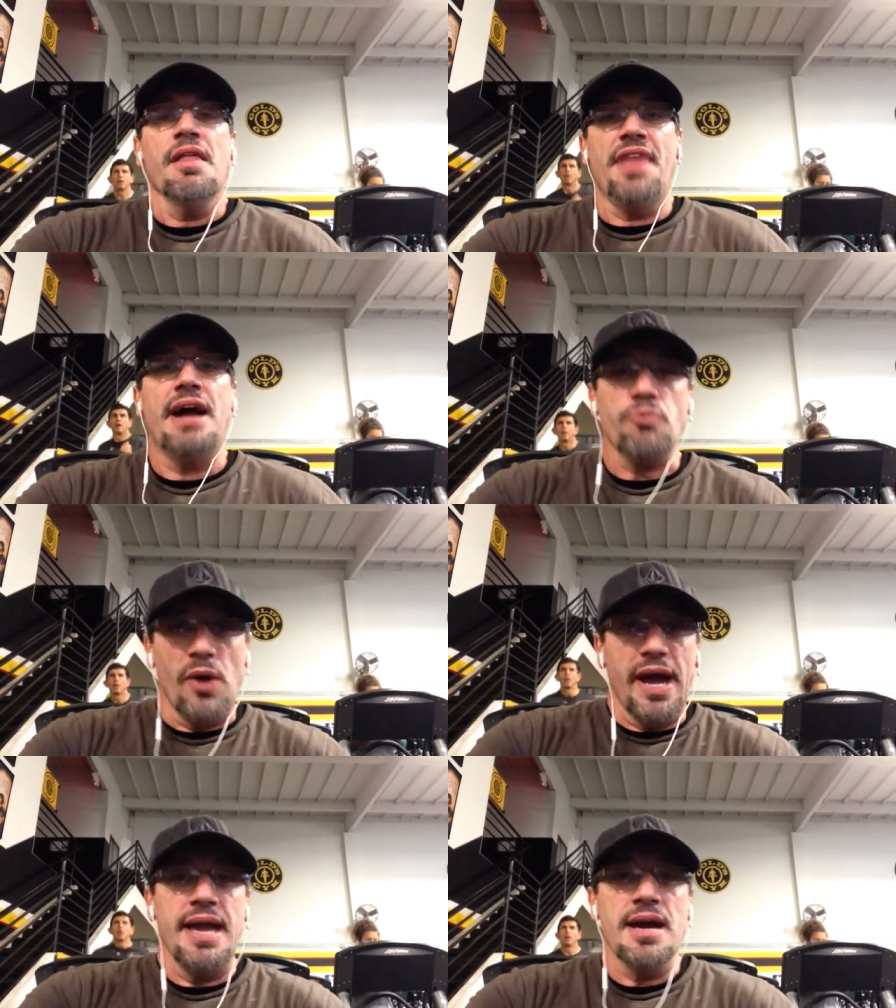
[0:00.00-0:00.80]
That
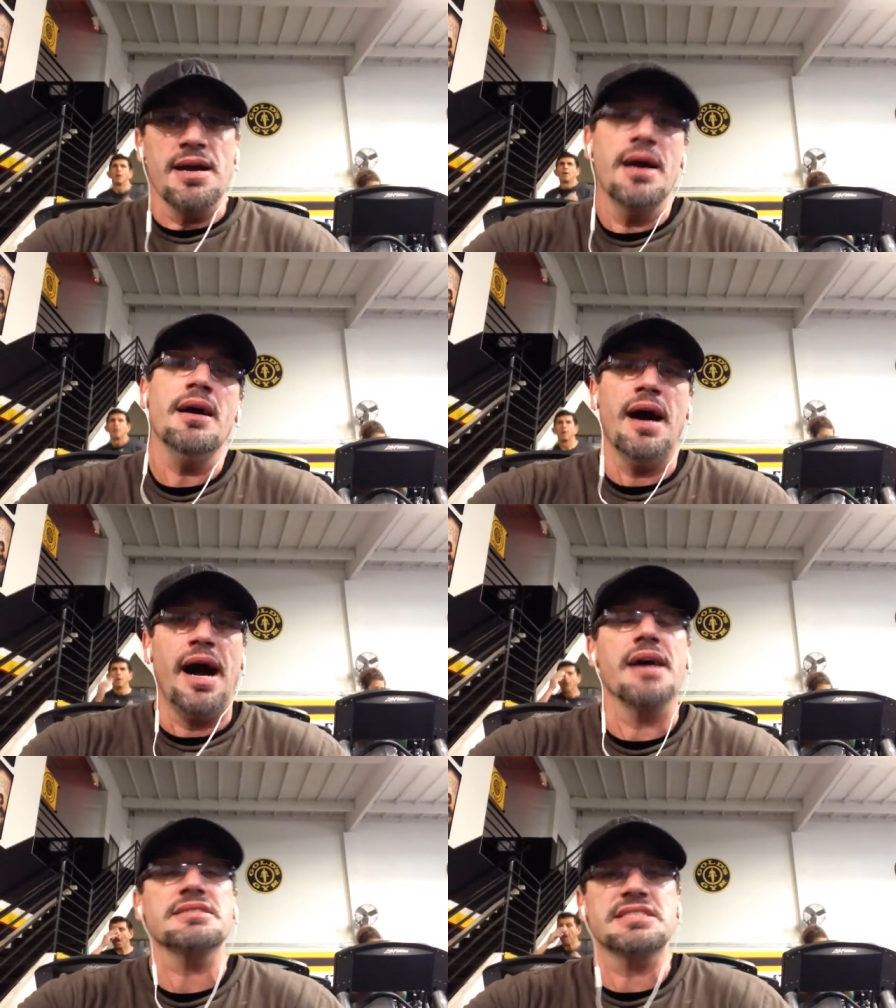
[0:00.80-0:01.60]
way,
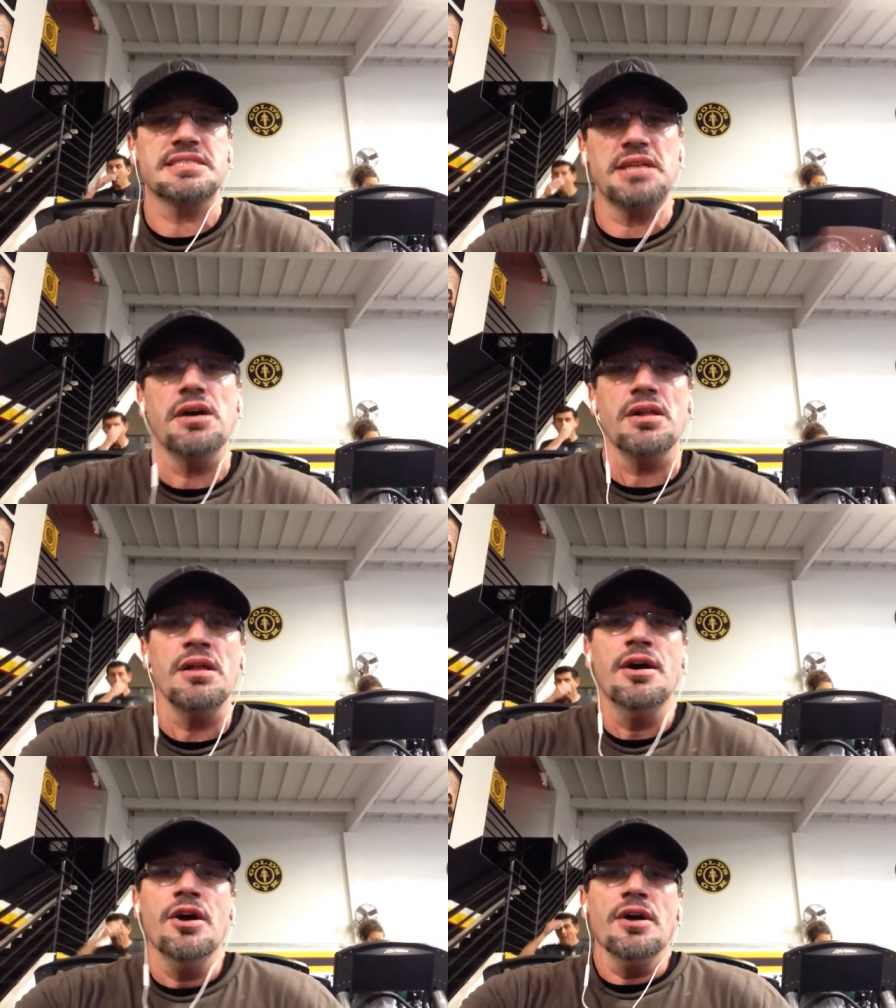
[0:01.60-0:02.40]
I still
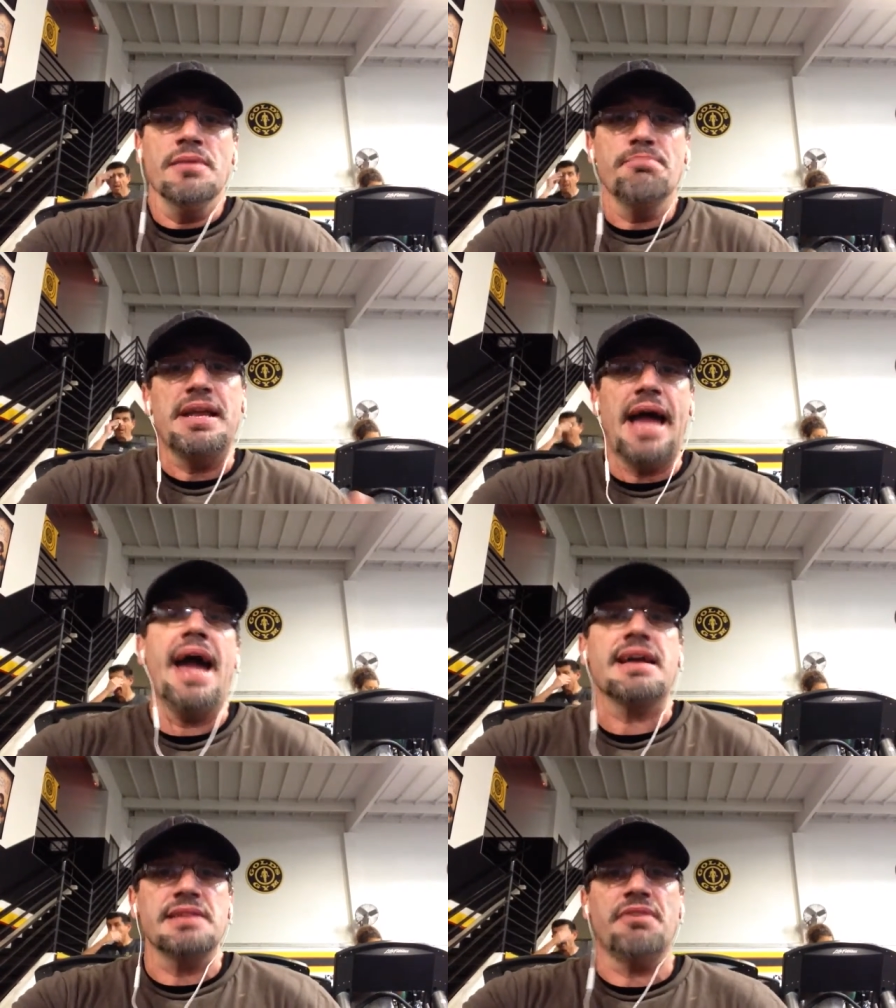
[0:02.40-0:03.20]
being
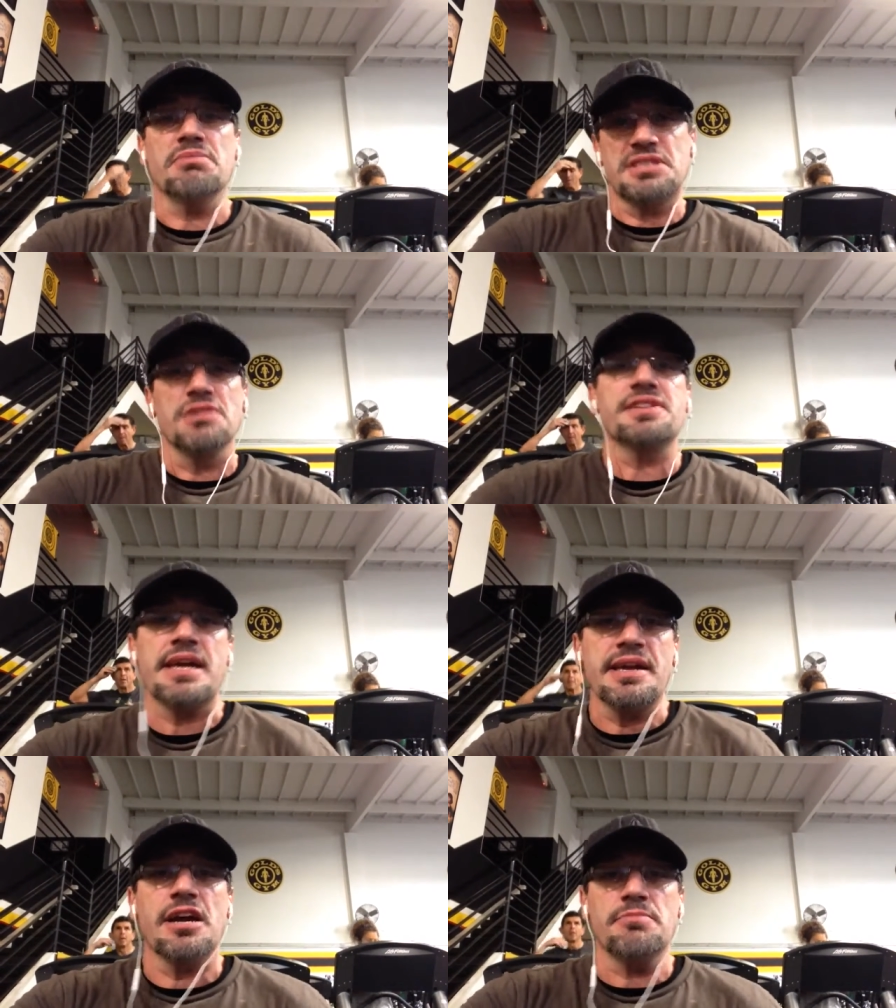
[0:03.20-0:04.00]
active. I'm still
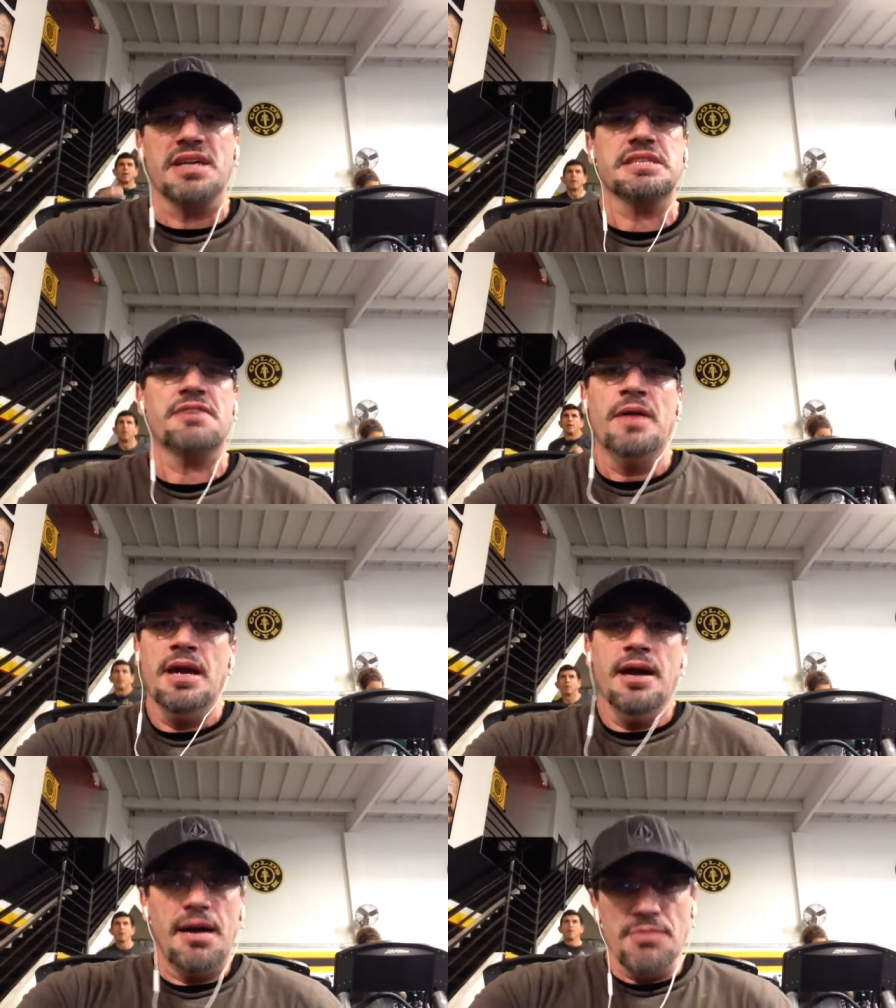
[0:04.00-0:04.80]
taking care of myself.
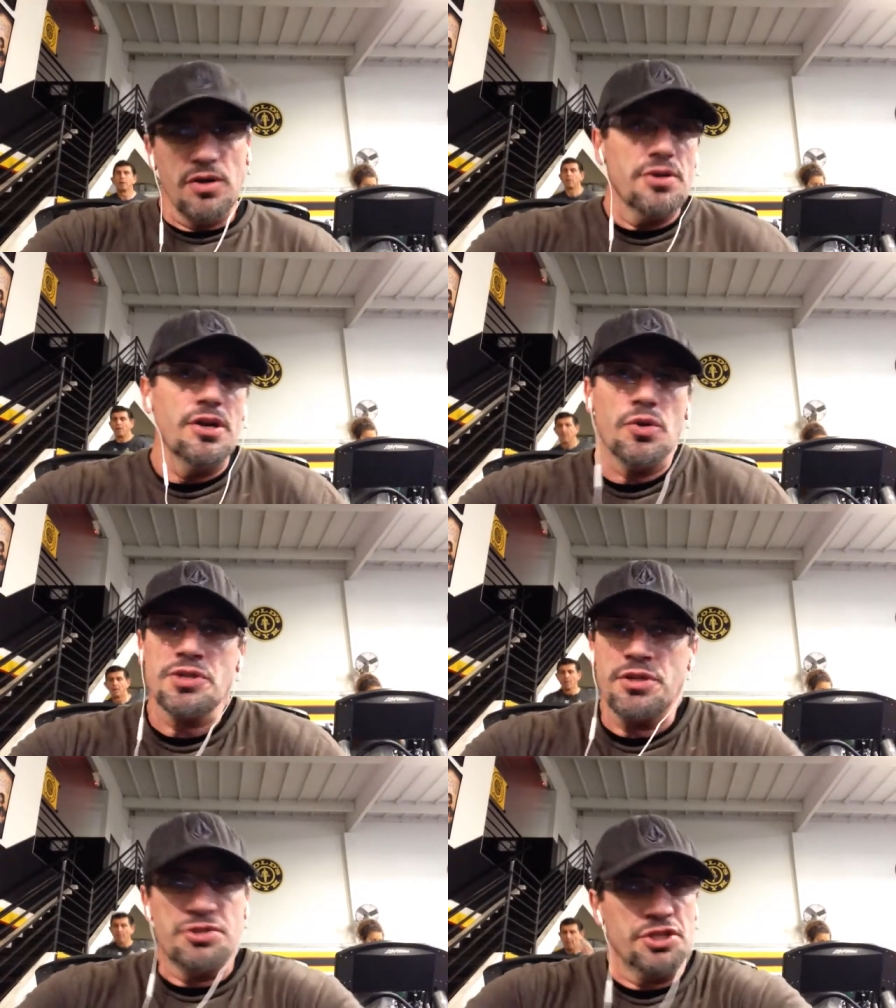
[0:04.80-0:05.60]
I'm not going to go
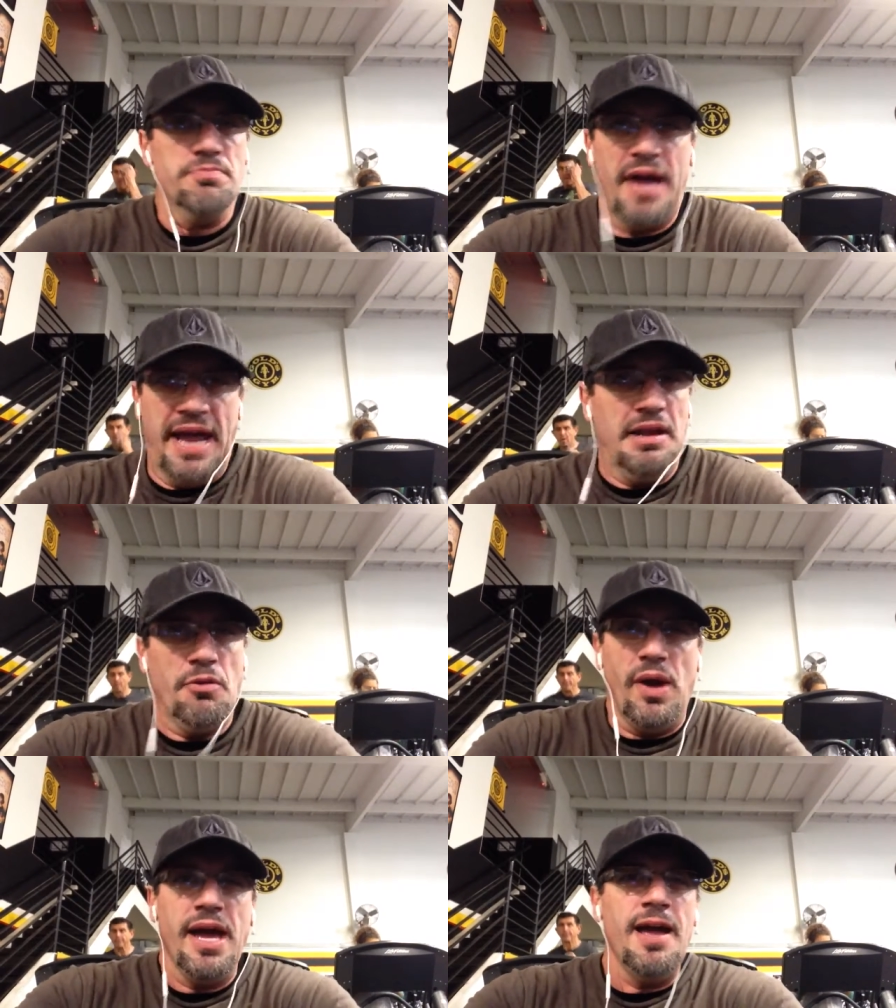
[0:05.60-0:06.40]
to the gym
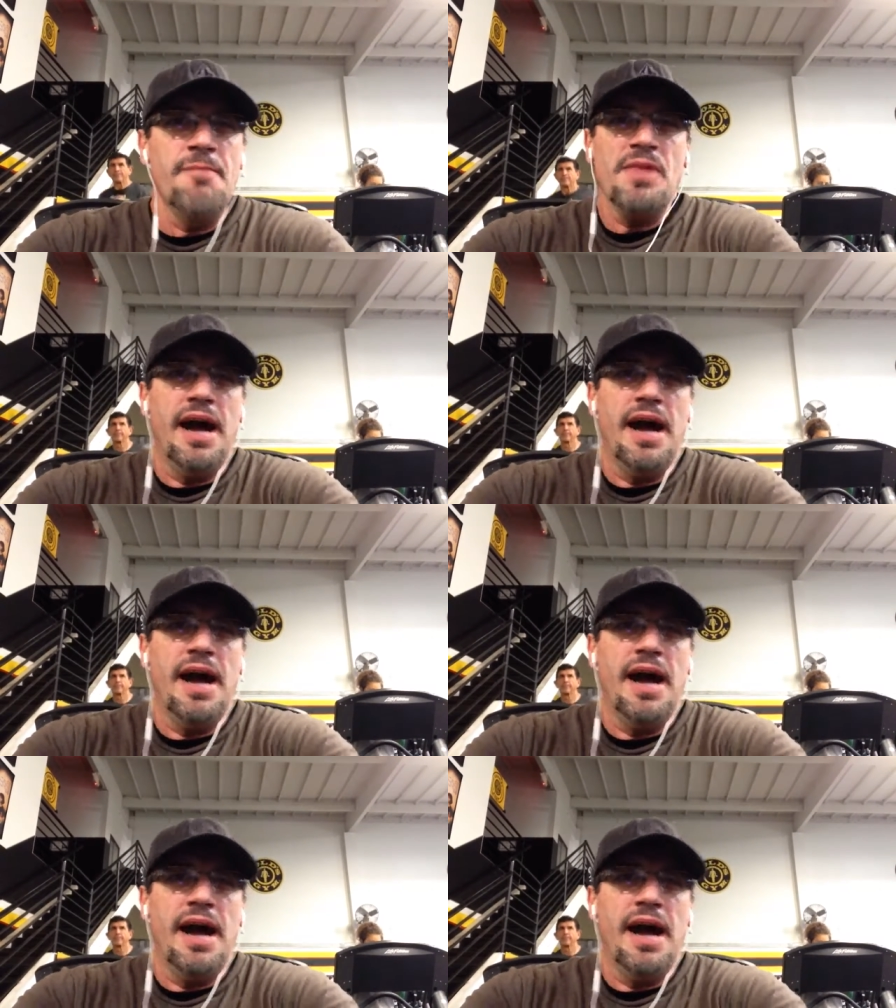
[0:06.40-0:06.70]
anyway.